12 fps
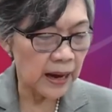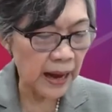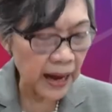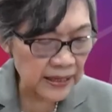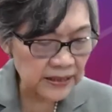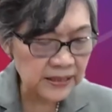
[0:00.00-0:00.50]

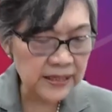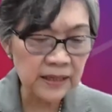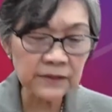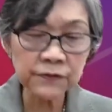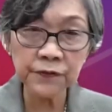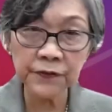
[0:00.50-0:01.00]

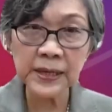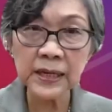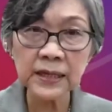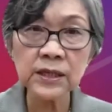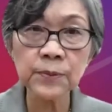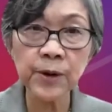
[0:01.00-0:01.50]
ASEAN,
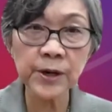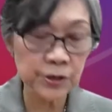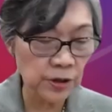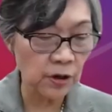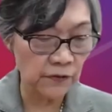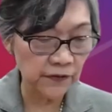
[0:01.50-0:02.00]
feeling the
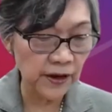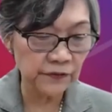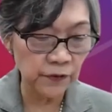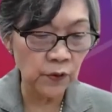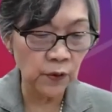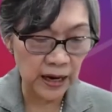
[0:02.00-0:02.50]
pressure of
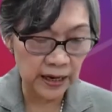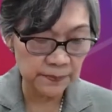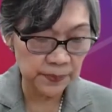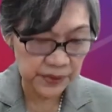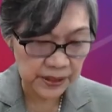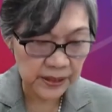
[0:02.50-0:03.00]

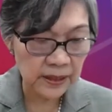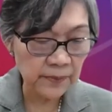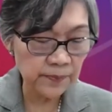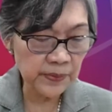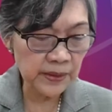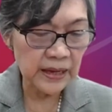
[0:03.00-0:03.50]
FOIP,
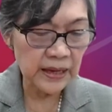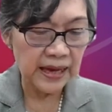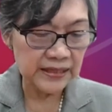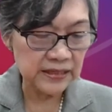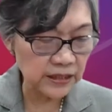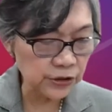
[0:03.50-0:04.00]

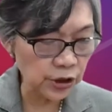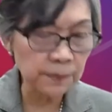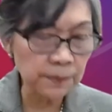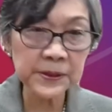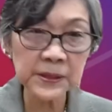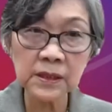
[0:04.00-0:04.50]
has
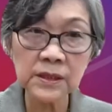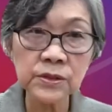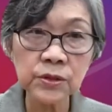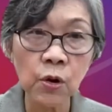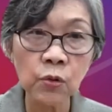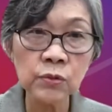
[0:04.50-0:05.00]
adopted its
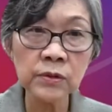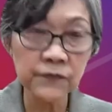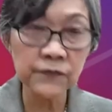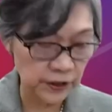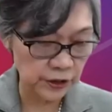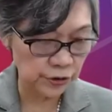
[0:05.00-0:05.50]
own
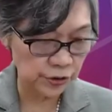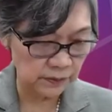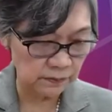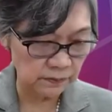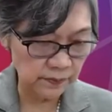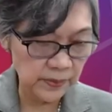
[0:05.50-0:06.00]
version,
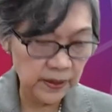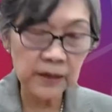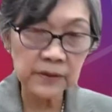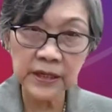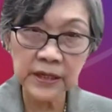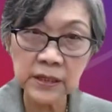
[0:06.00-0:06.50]

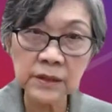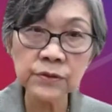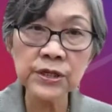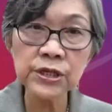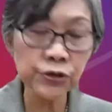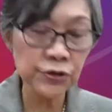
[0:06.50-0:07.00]
the
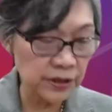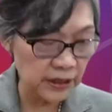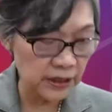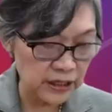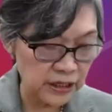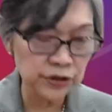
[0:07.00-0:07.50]
Indonesian
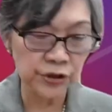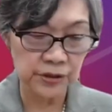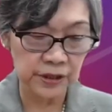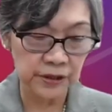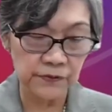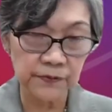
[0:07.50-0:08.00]

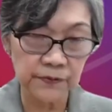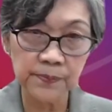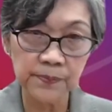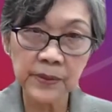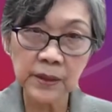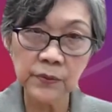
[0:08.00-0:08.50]
Initiative,
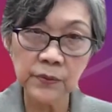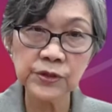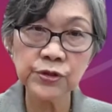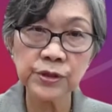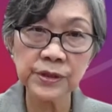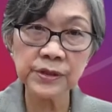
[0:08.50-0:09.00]
which
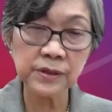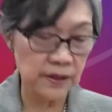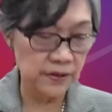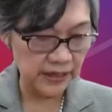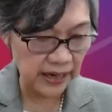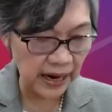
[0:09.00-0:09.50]
is
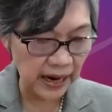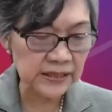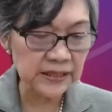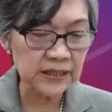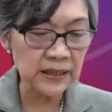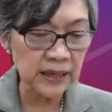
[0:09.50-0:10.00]
the
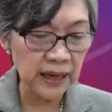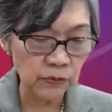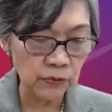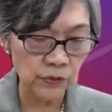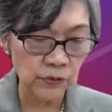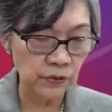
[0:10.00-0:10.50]
ASEAN
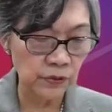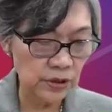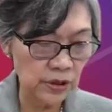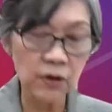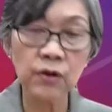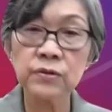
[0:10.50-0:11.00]
Outlook
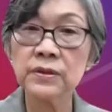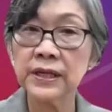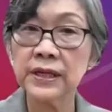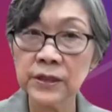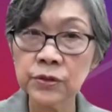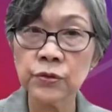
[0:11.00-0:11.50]
on the
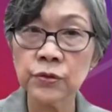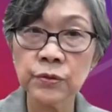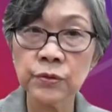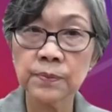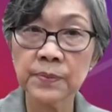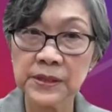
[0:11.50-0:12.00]
Indo
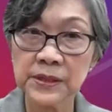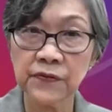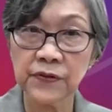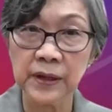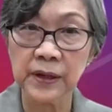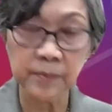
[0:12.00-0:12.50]

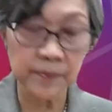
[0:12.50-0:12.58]
Pacific,